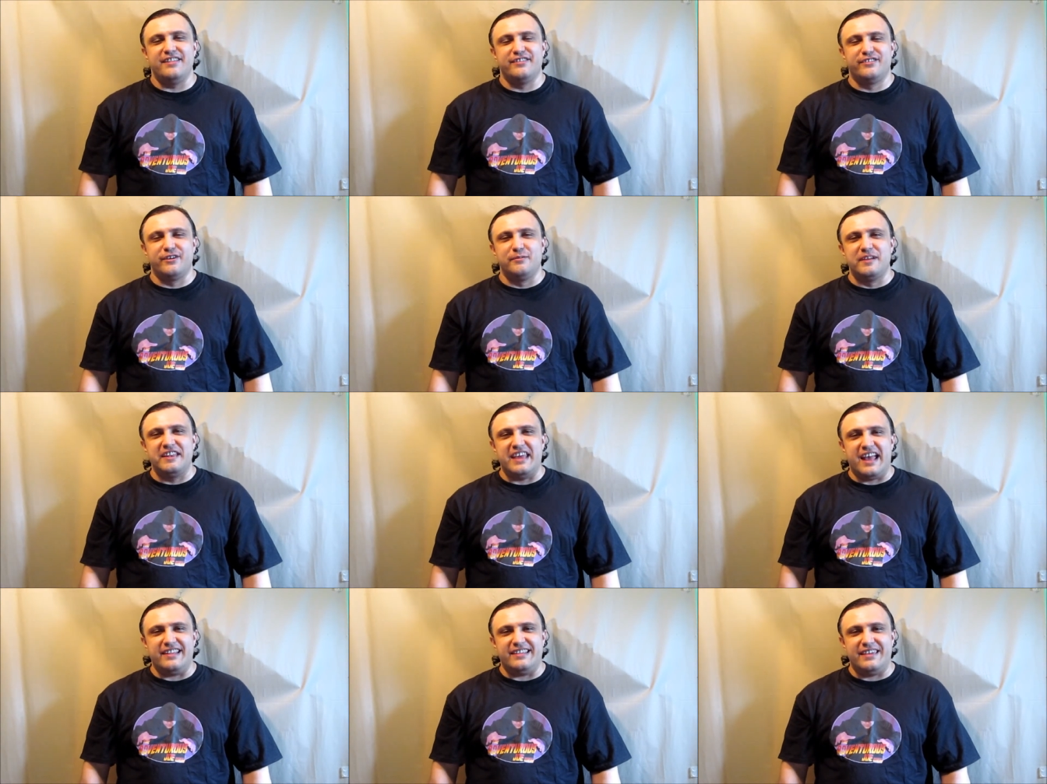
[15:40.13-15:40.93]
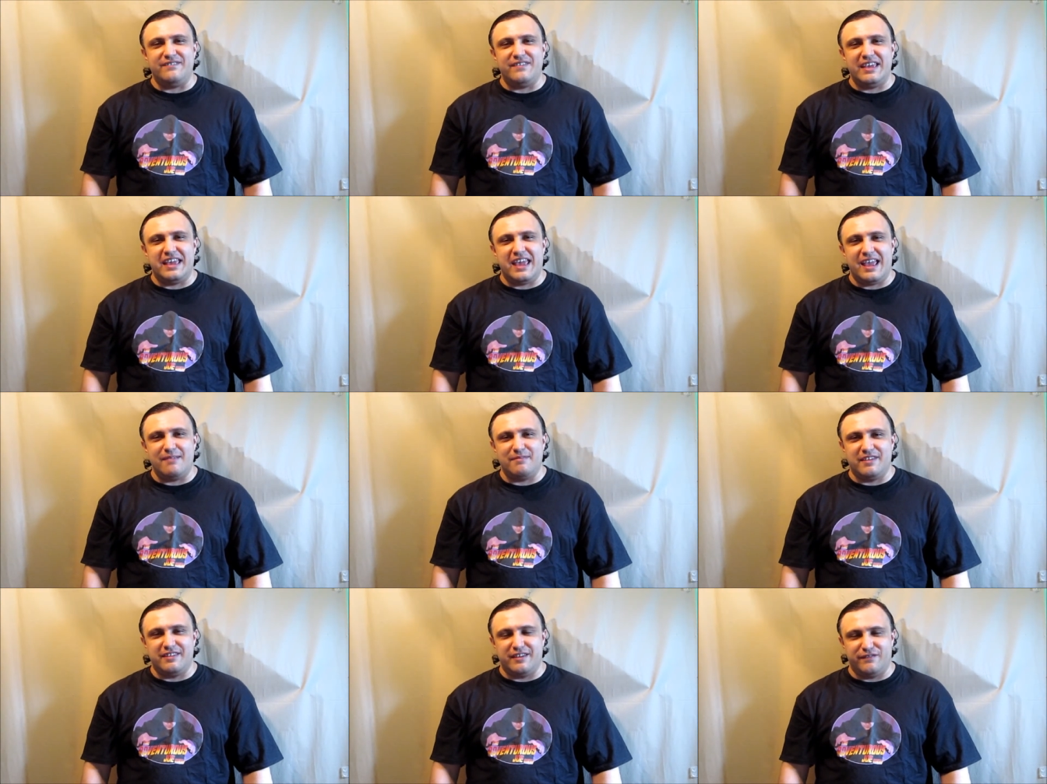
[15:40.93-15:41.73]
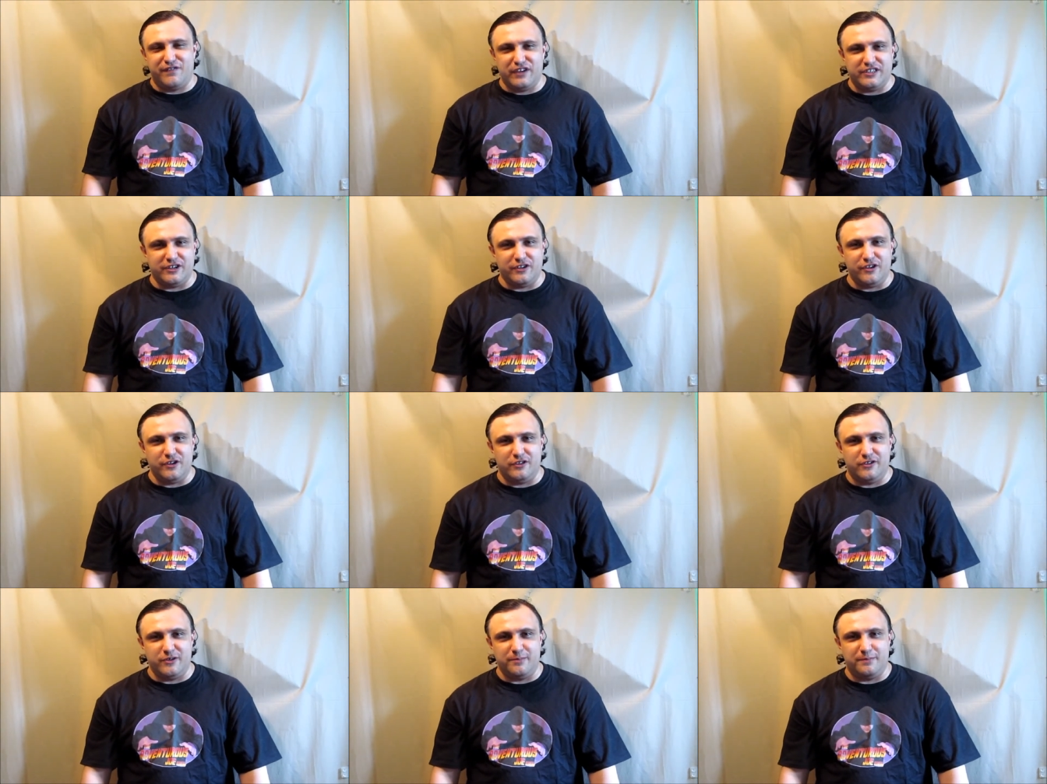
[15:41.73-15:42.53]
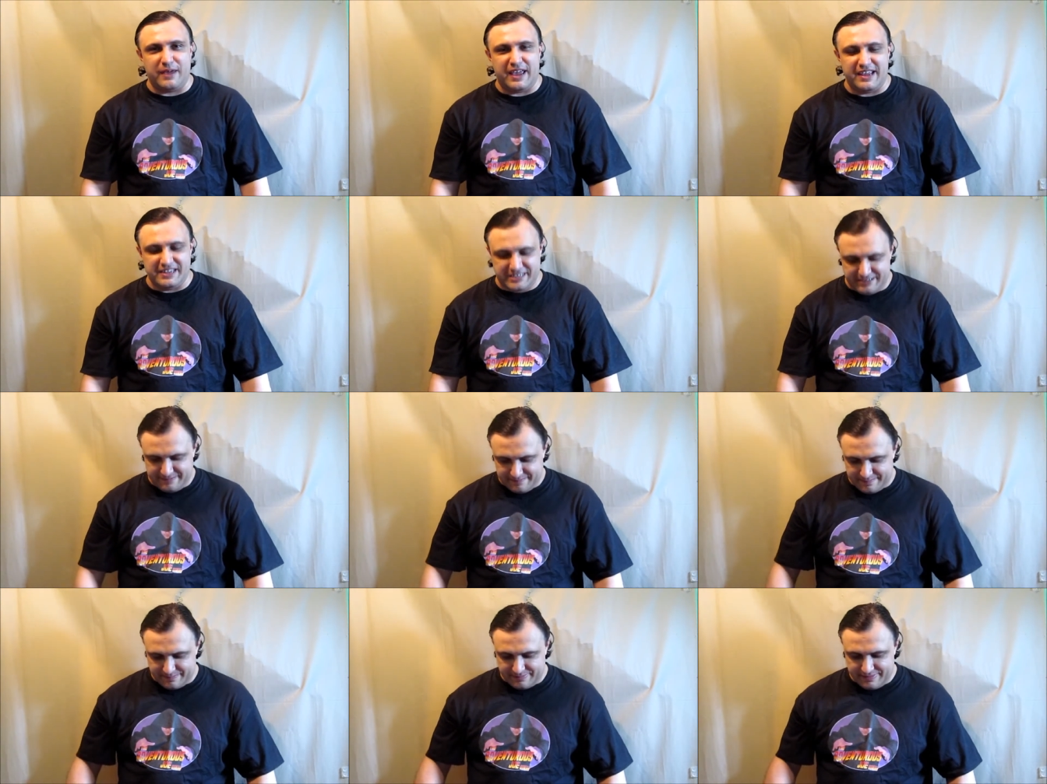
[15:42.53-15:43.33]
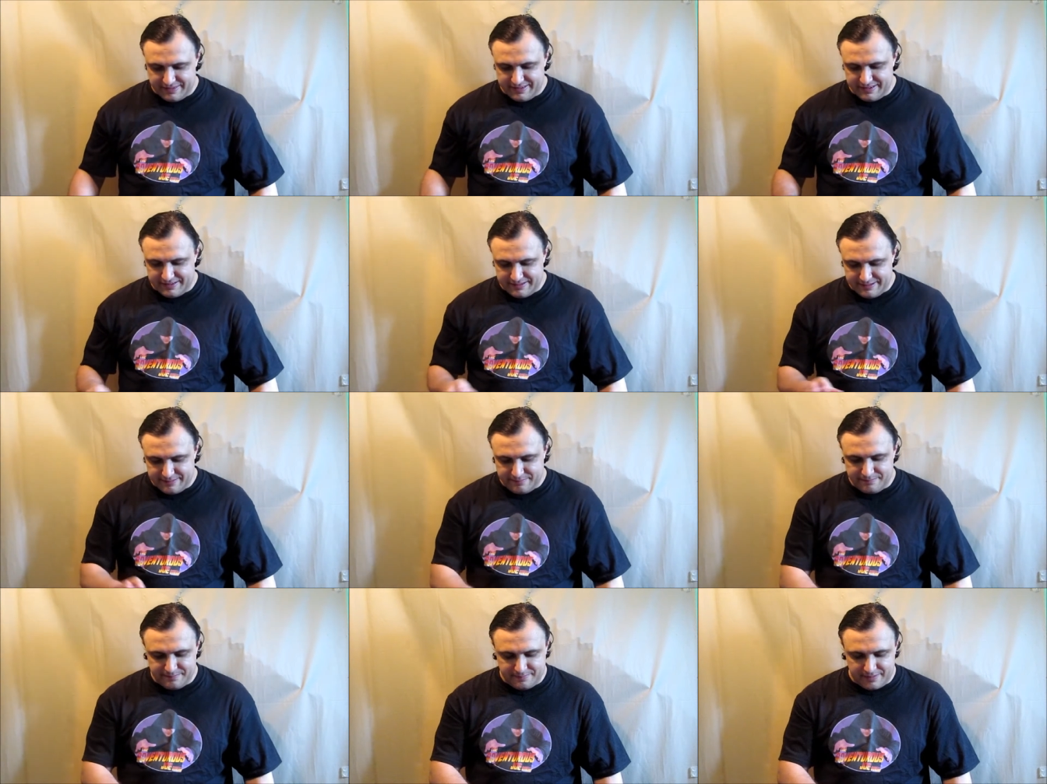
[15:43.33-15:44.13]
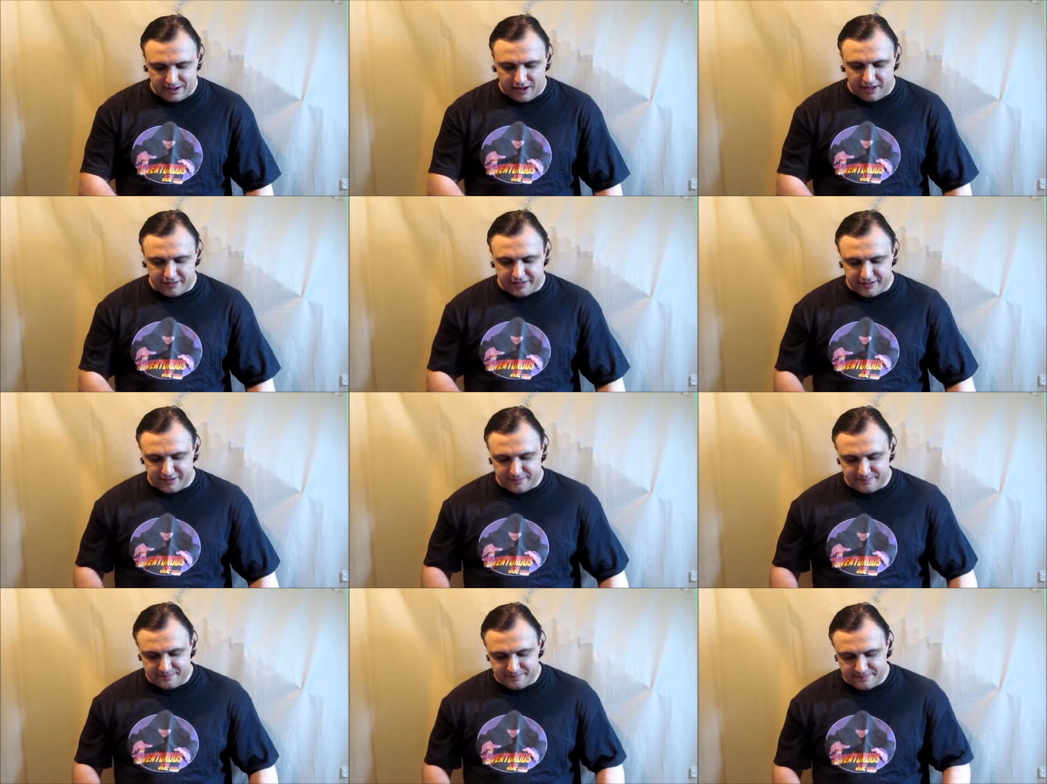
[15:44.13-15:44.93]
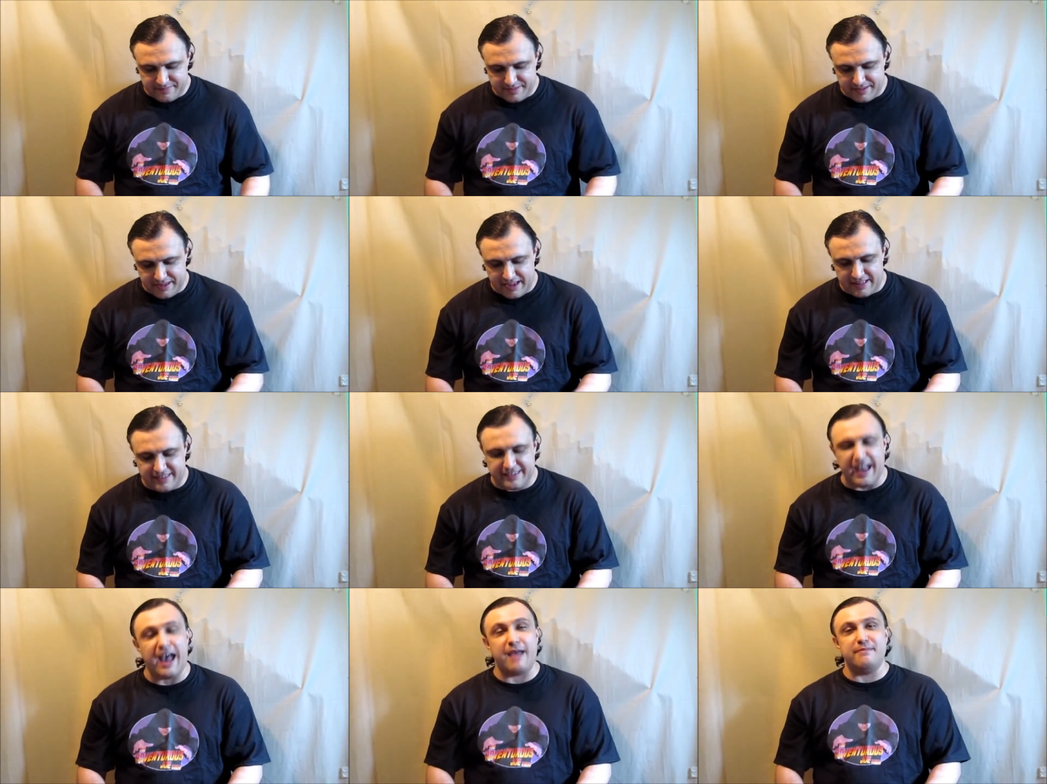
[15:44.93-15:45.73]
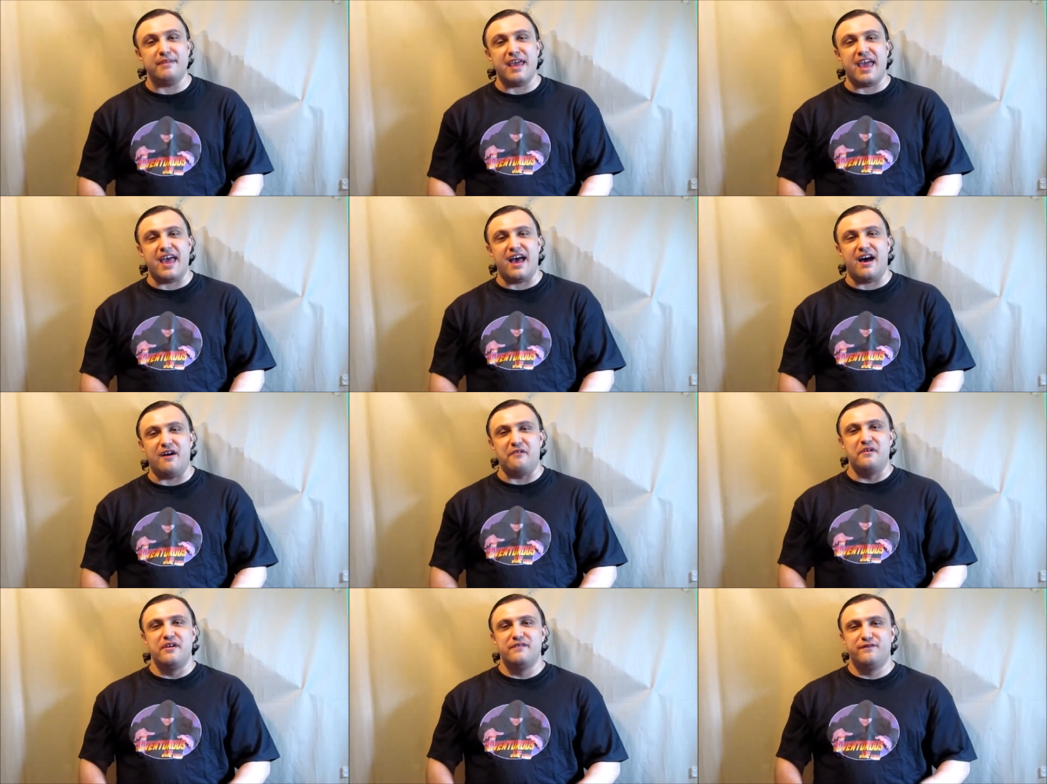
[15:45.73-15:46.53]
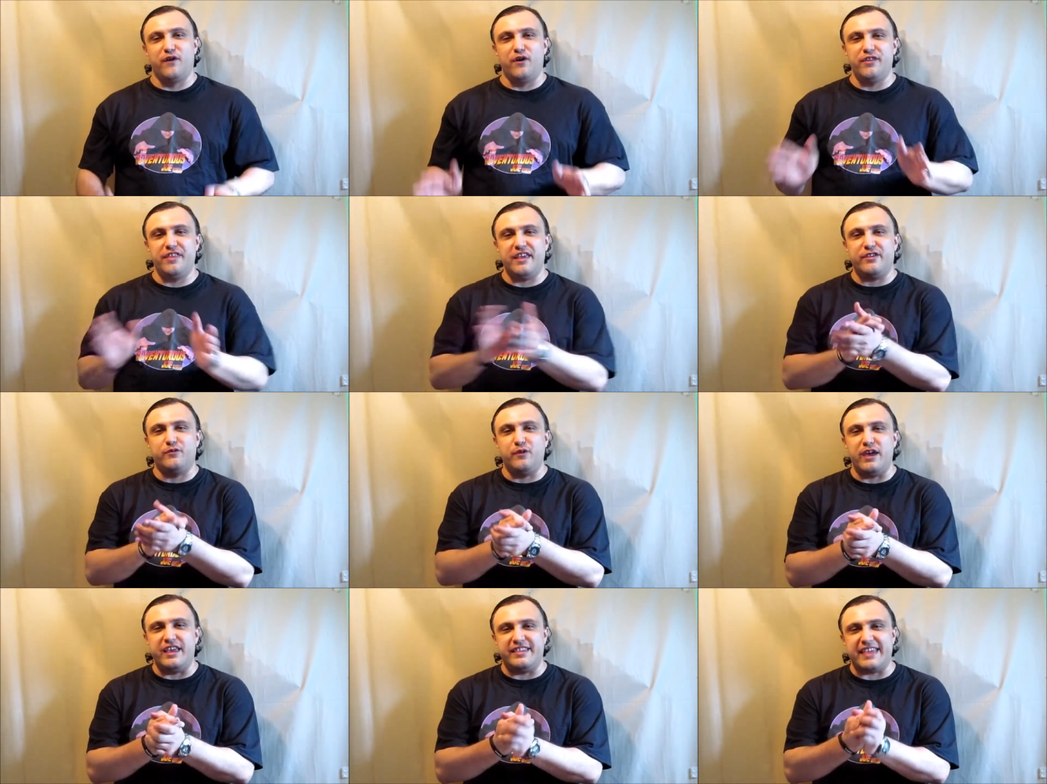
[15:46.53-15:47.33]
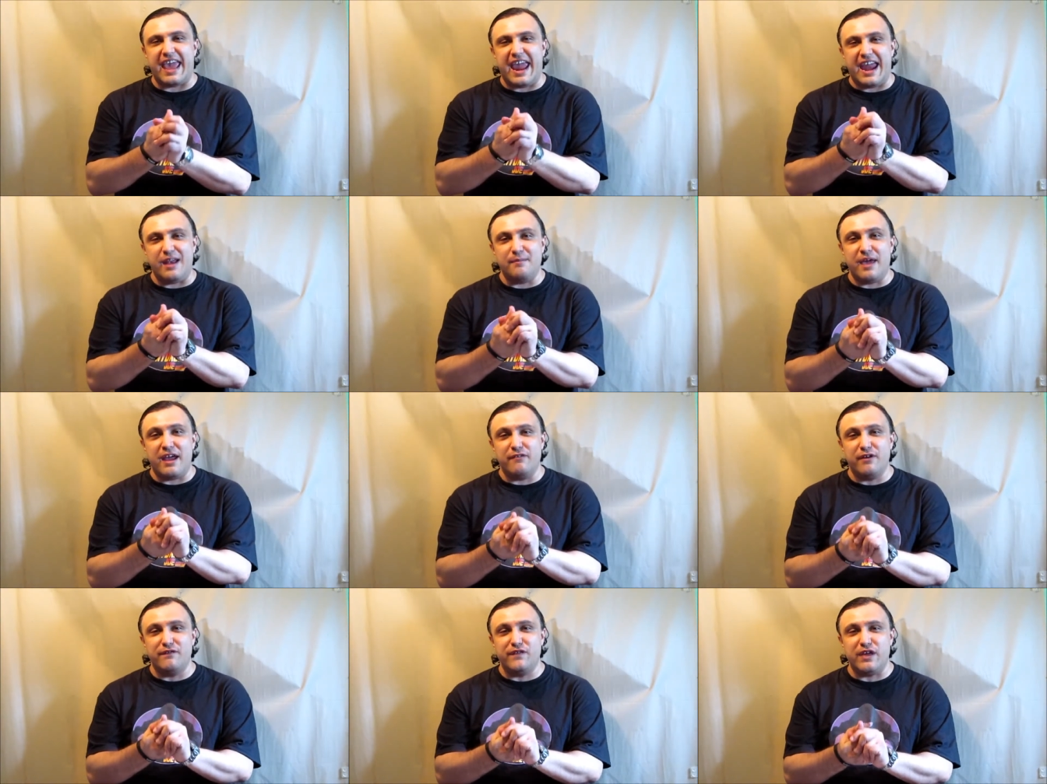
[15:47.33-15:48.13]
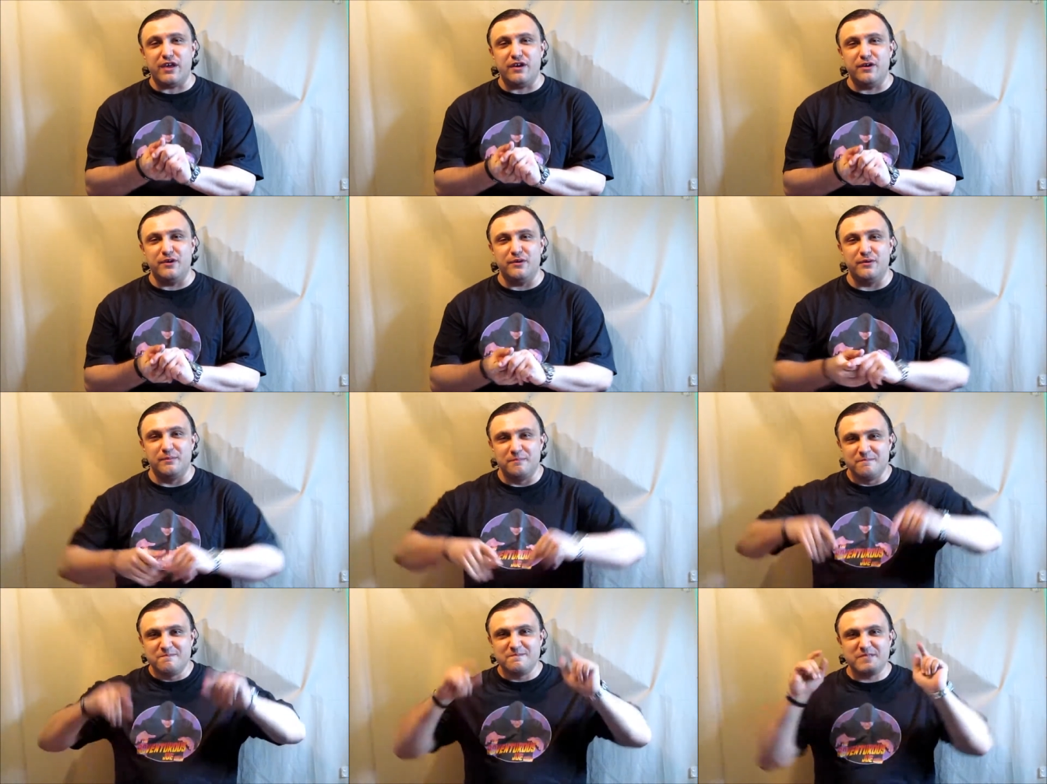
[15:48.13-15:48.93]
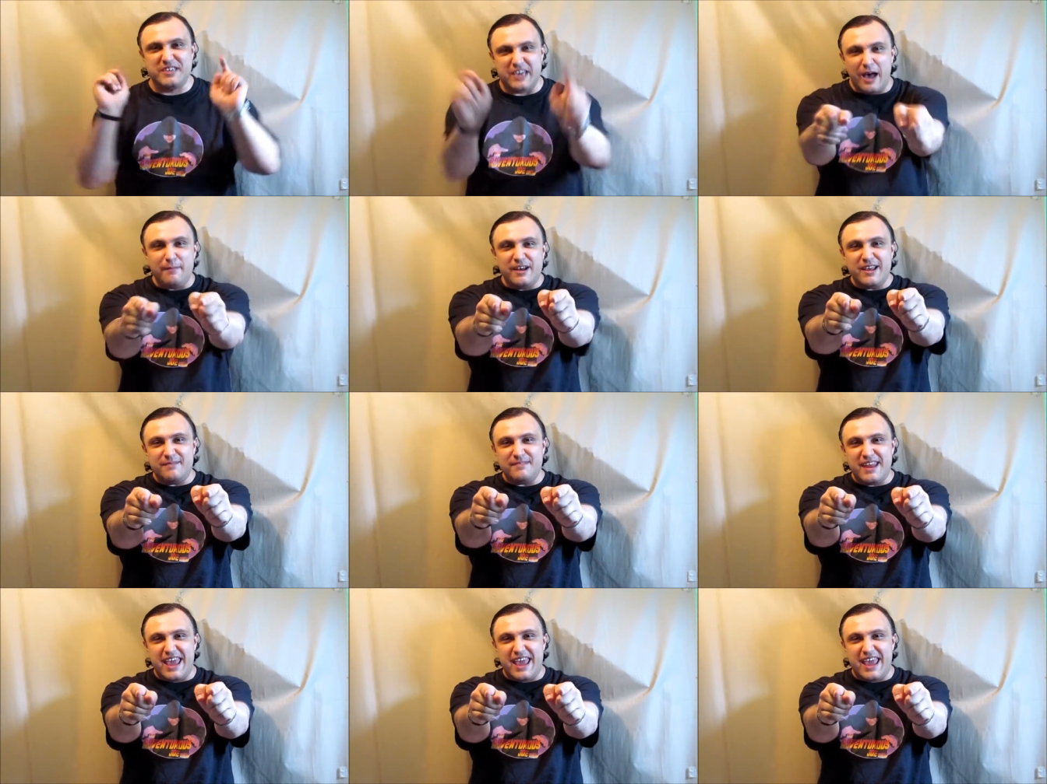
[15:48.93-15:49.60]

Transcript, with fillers: Zoomin.TV Games' official YouTube page. Also, it's time now for this week's anime review. Coming up